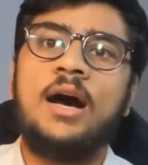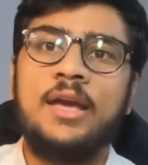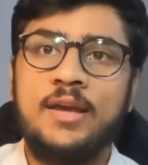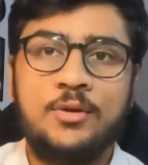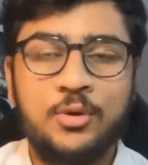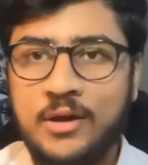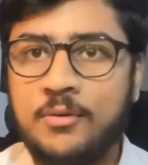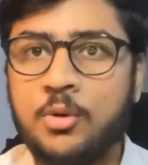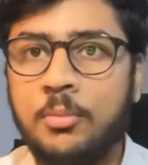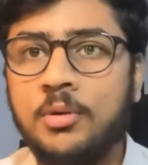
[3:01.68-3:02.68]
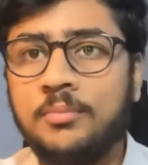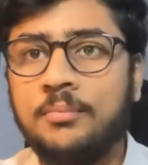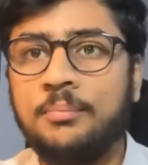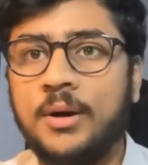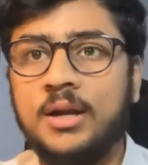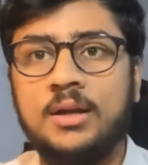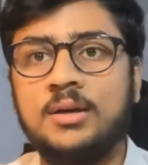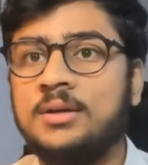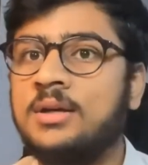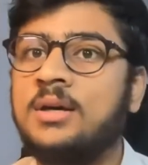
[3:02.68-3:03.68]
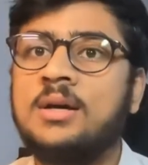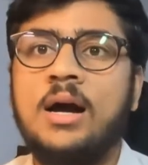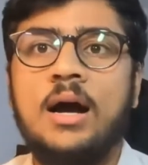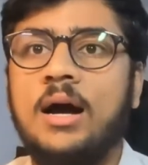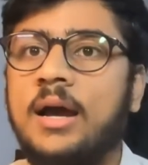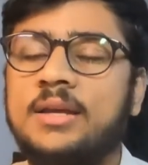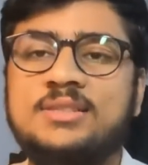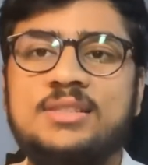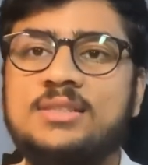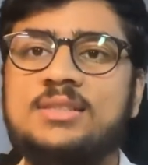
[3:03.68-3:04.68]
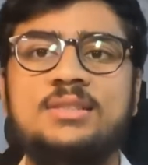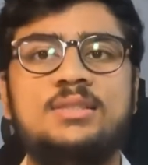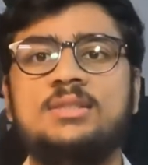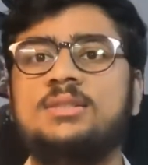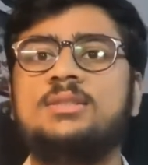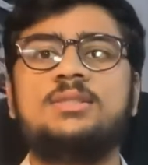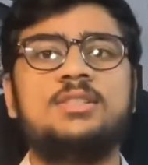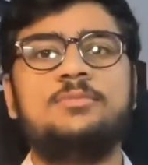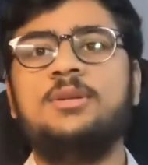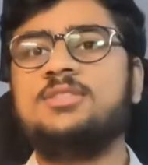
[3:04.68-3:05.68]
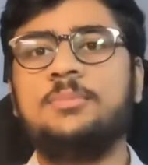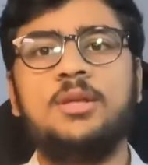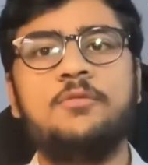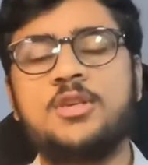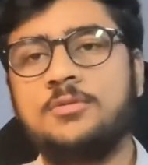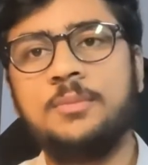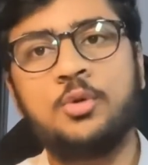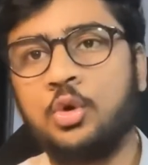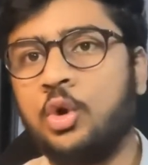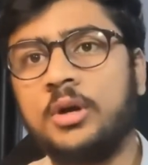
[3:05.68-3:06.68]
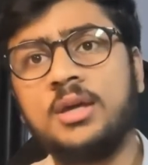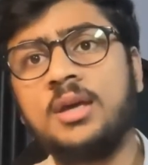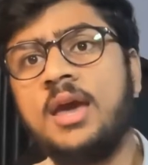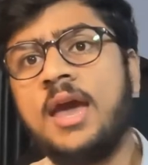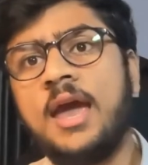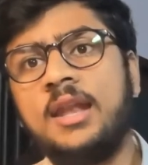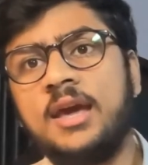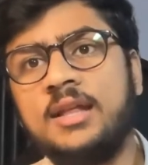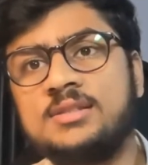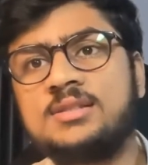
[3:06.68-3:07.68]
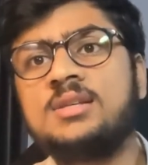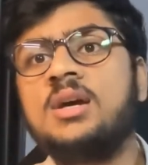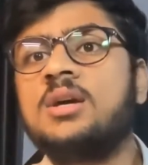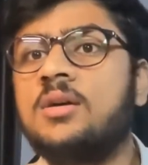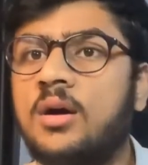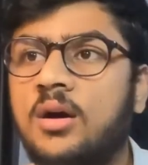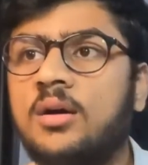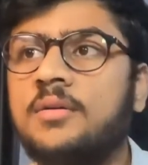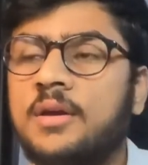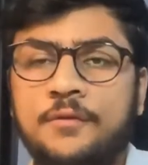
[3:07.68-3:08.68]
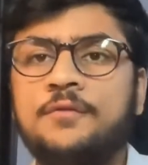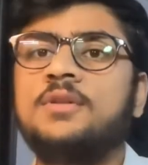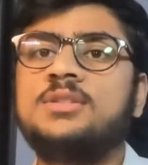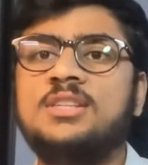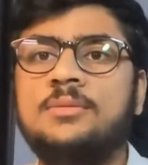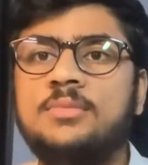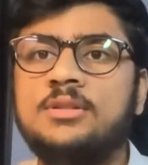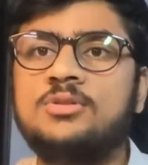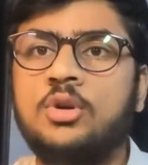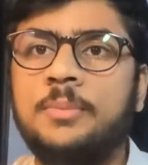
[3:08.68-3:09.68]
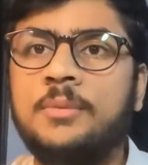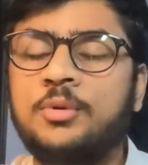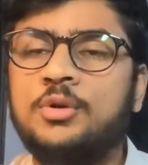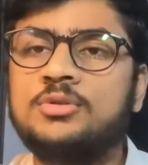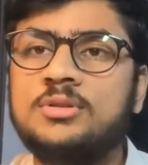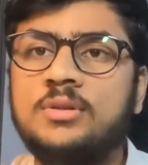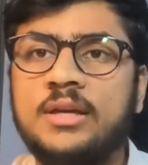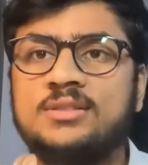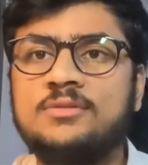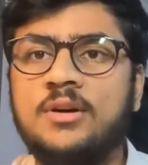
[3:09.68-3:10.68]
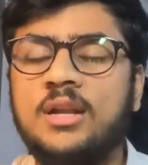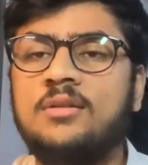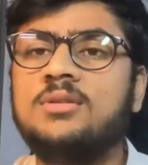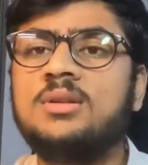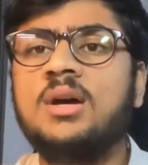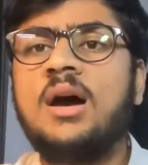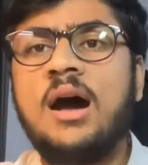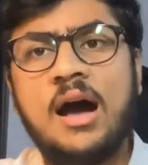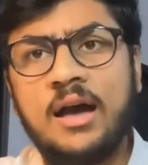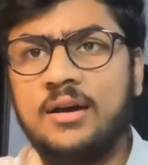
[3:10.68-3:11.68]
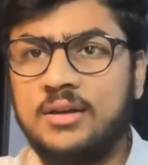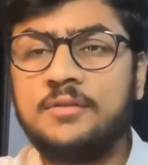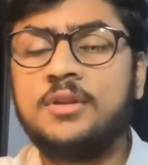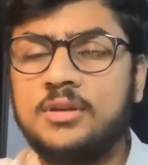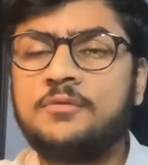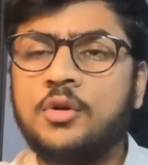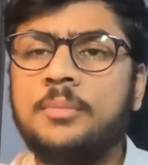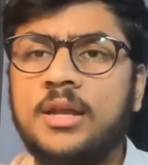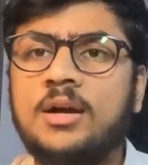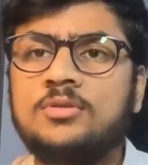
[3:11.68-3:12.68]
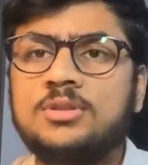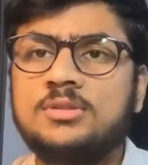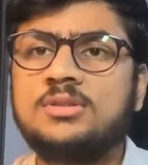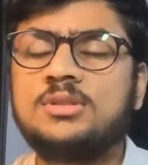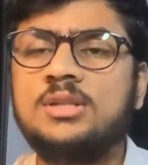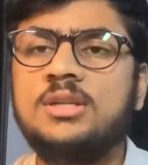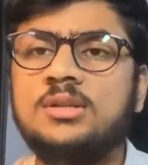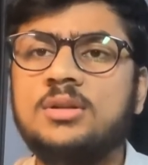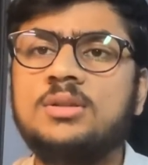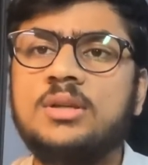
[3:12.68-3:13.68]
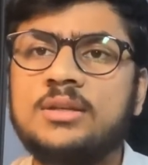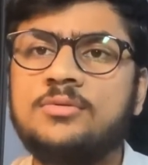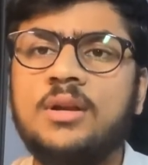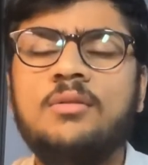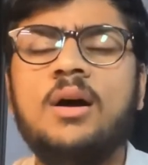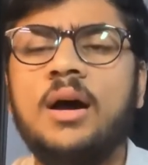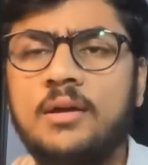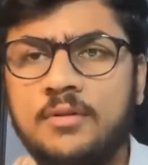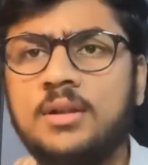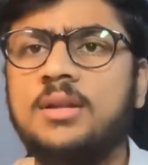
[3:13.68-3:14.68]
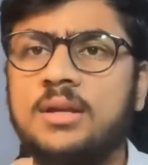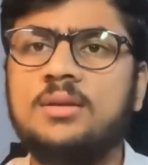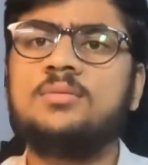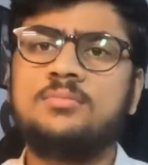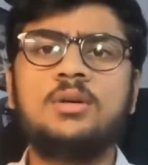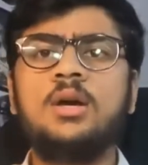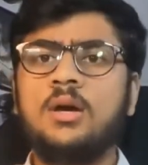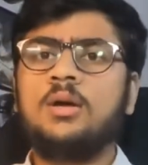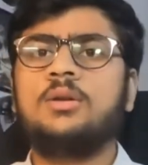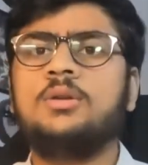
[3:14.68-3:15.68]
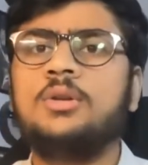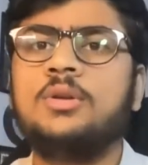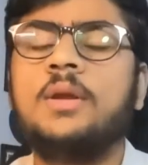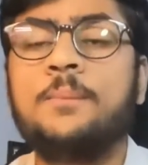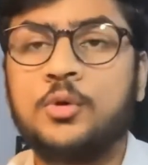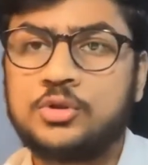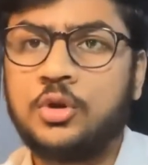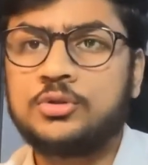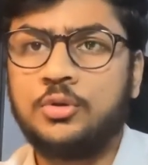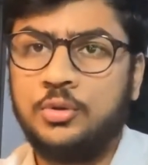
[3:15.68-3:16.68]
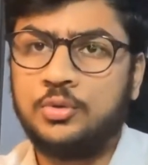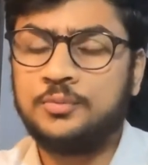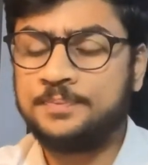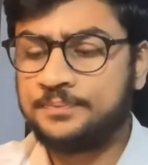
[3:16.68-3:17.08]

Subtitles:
I don't have a problem, but I see that this has been something which has been prolonging, and hence if the same has not been produced in the next 1 hour, if your main counsel isn't really here in the next 1 hour, I will then impose cost on you.